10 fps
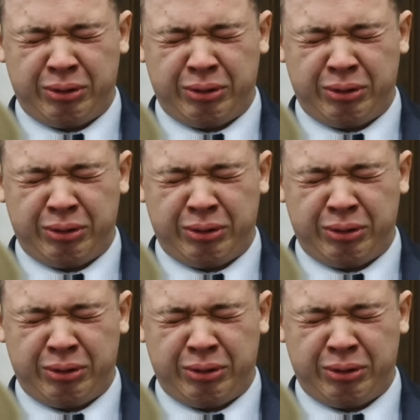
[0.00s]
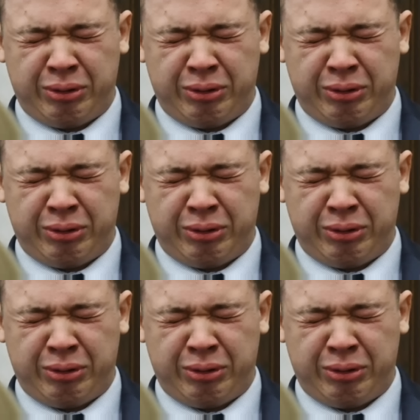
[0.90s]

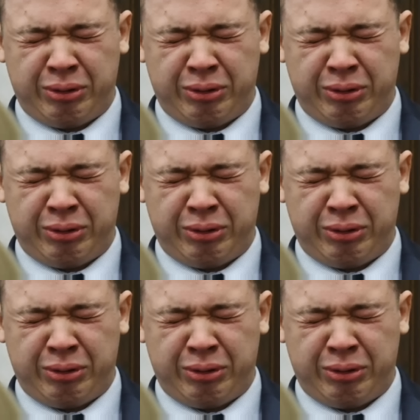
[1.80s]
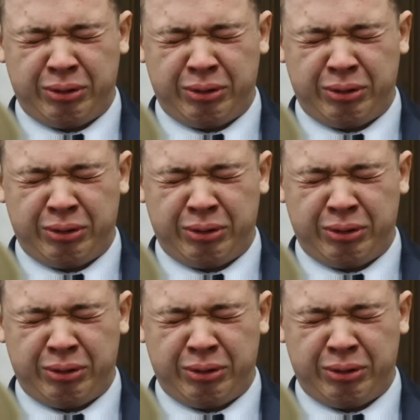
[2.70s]

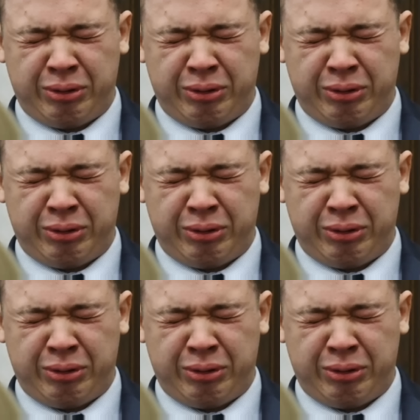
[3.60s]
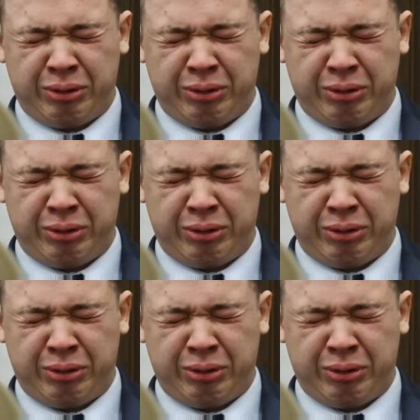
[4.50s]

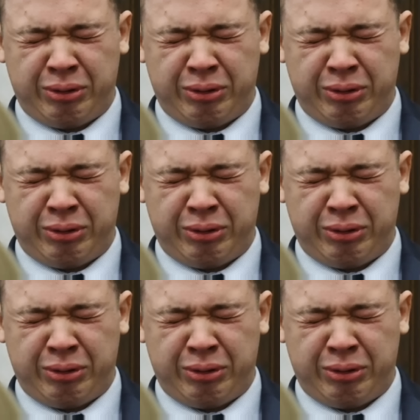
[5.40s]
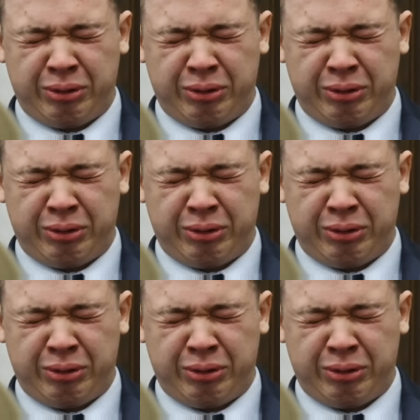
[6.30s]

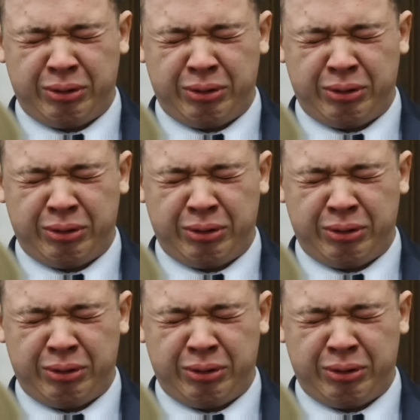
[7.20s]
The face doesn't move, so there is nothing to read.